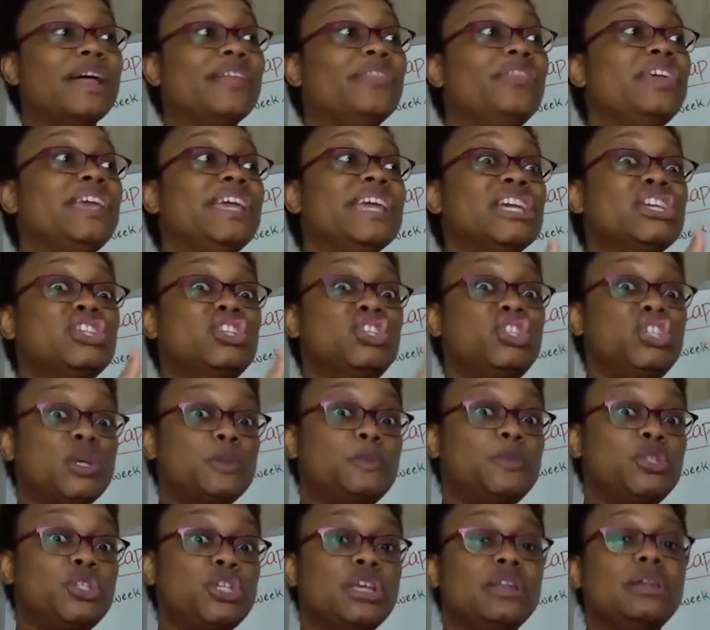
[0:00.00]
the
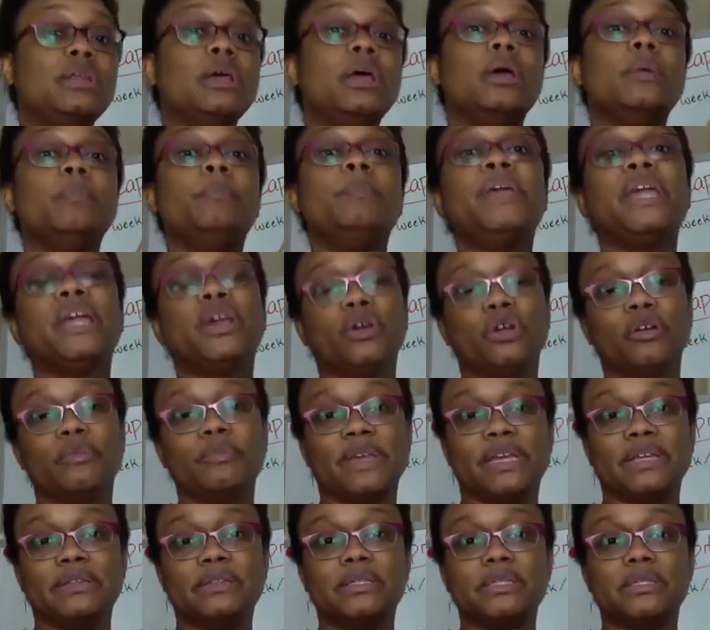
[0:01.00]
Egyptian
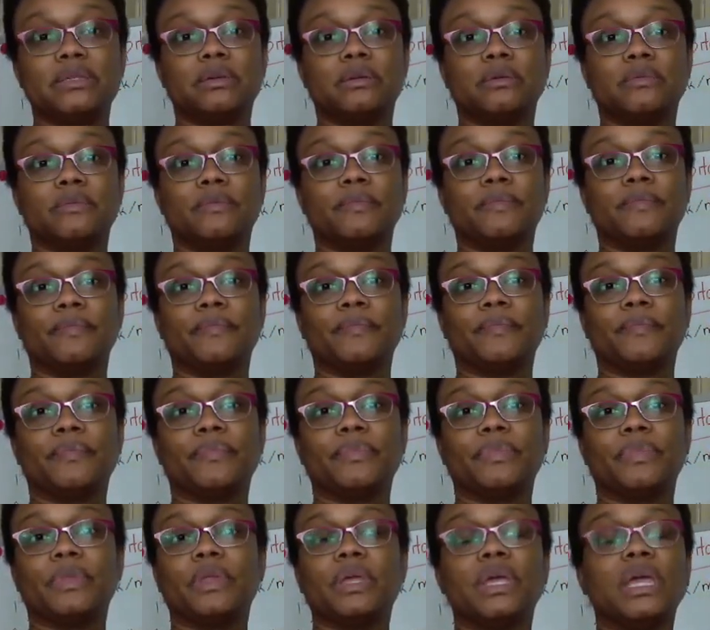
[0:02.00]
pyramids.
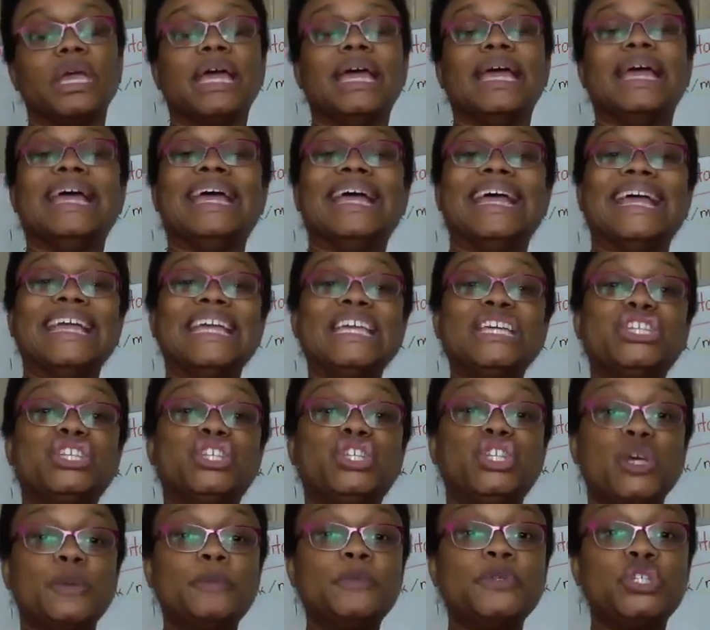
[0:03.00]

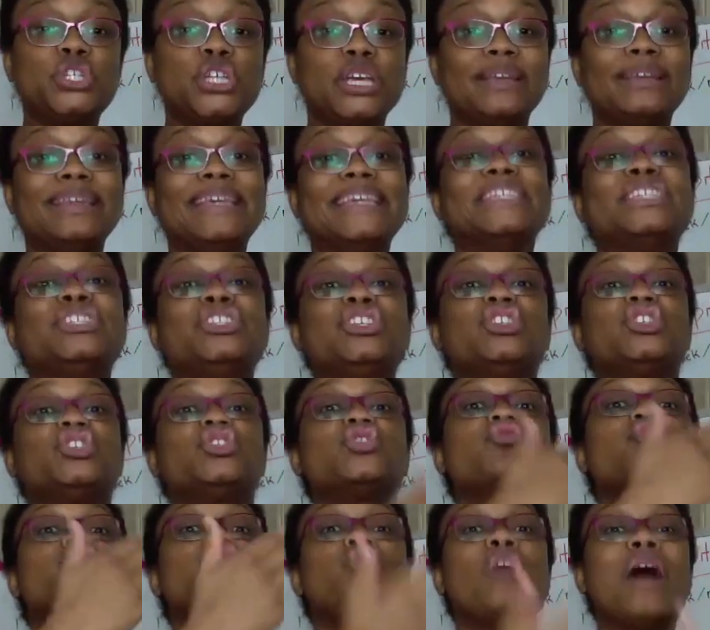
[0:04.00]
Egyptian is
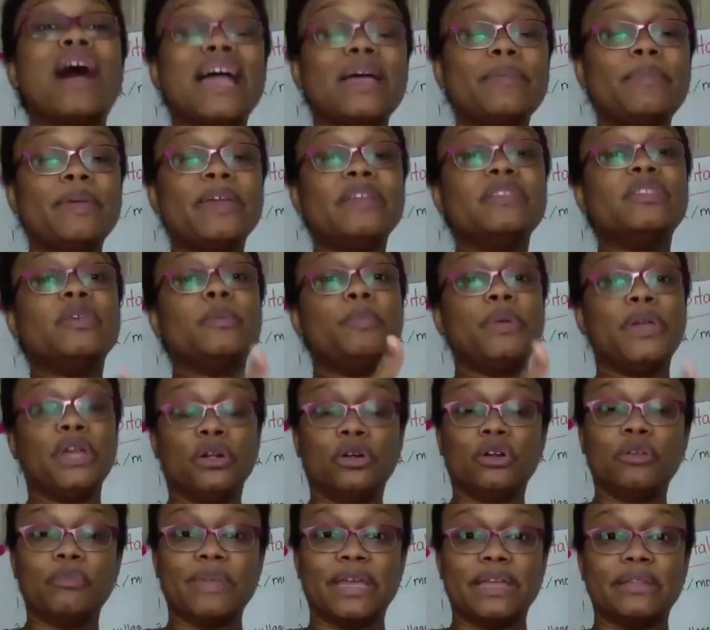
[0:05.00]
describing the
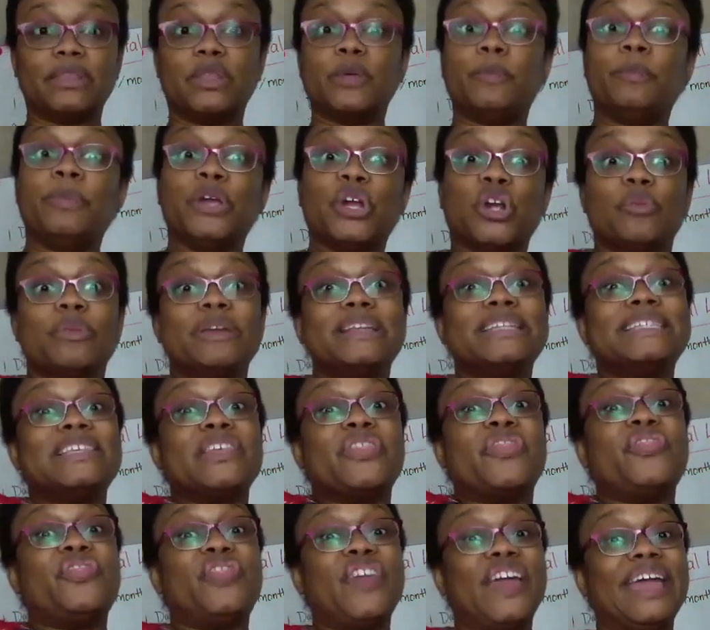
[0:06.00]
pyramid. The pyramid is a
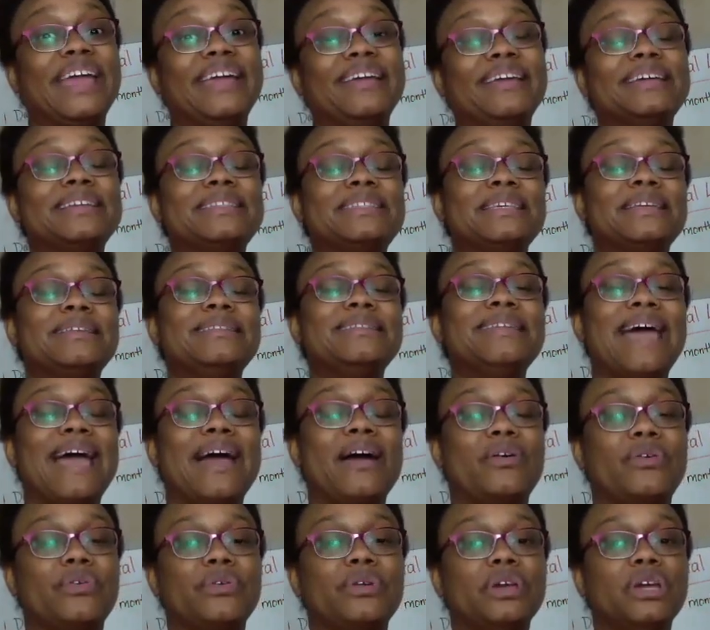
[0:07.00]
thing, it's a
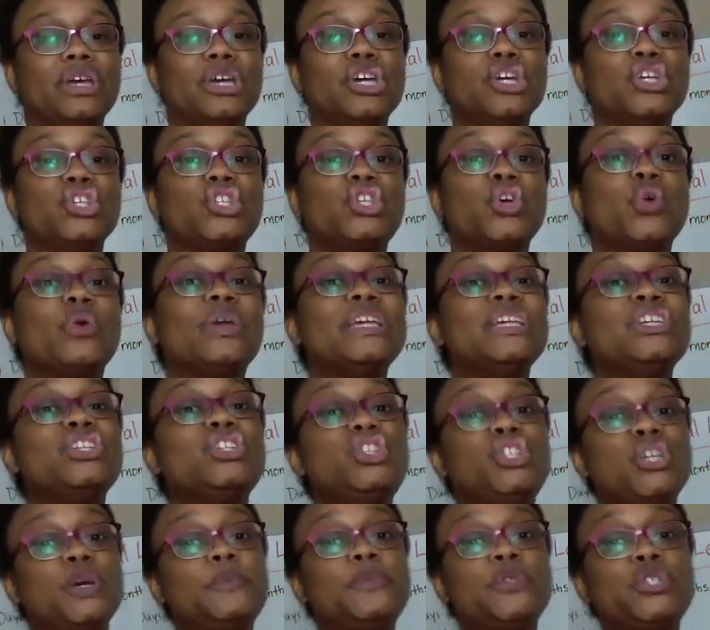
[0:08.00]
noun. So
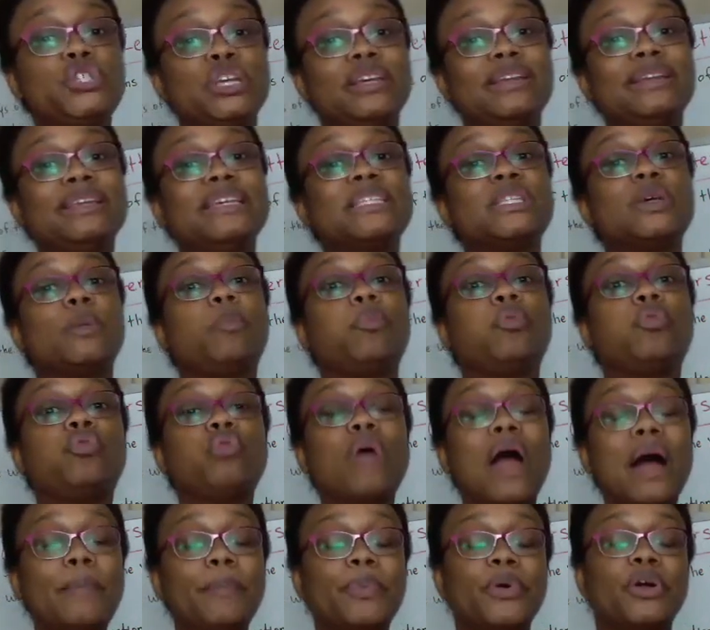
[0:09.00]
Egyptian is a
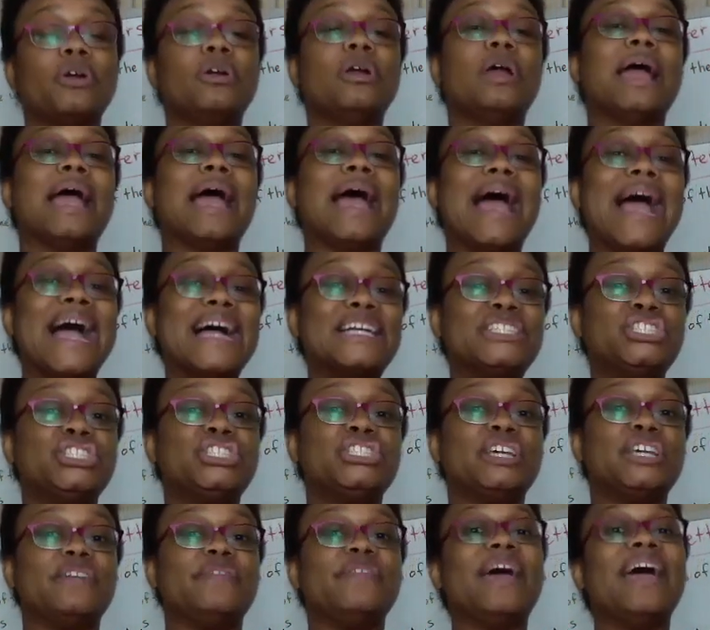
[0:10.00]
proper
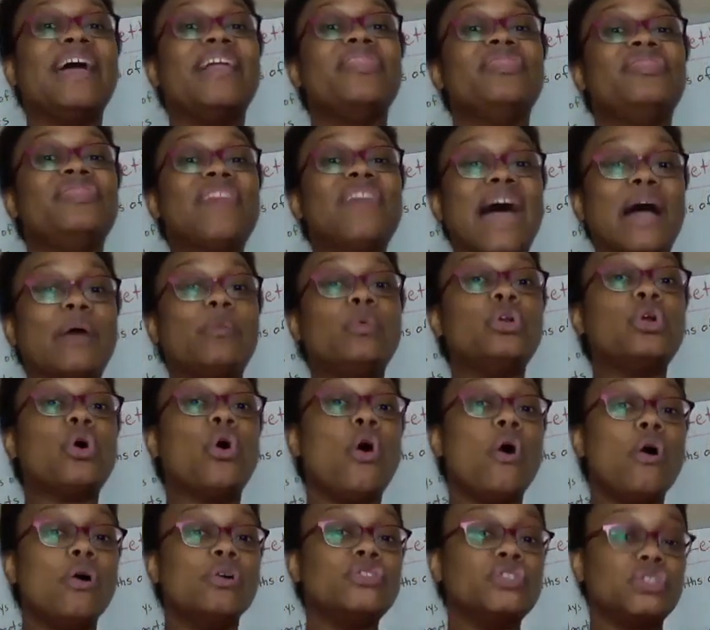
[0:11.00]
adjective that would
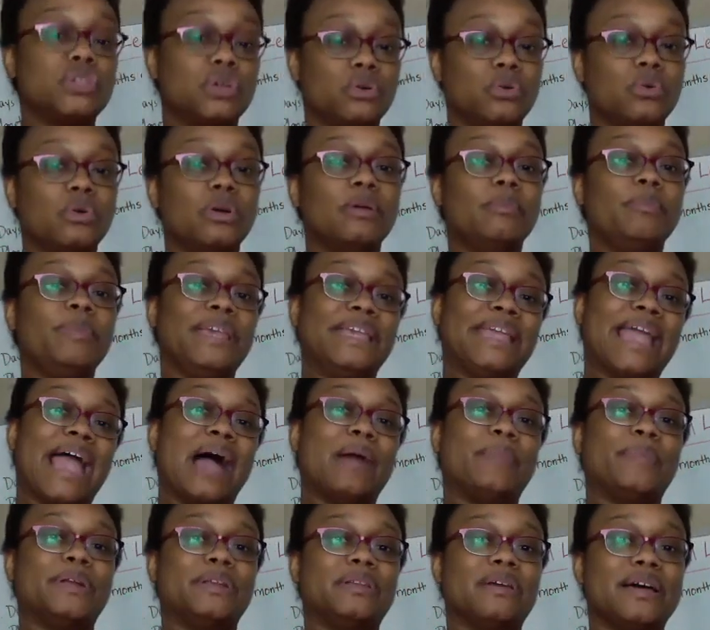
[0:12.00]
also be
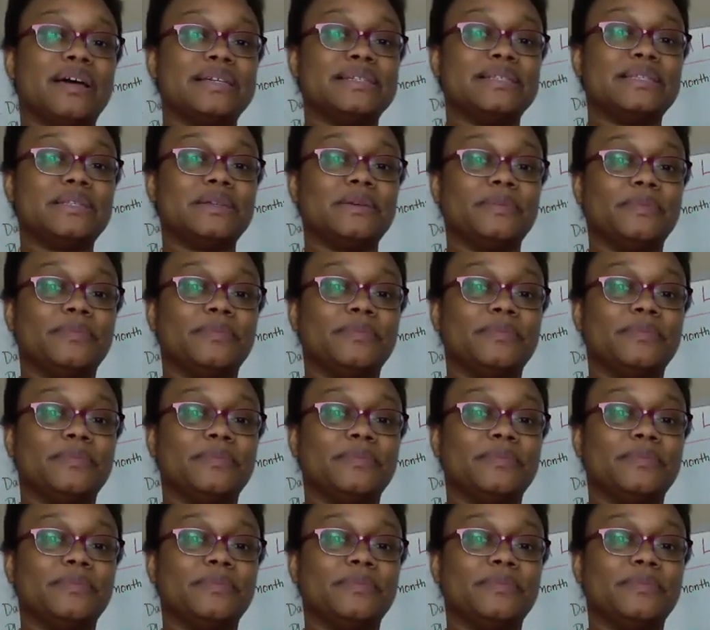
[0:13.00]
capitalized.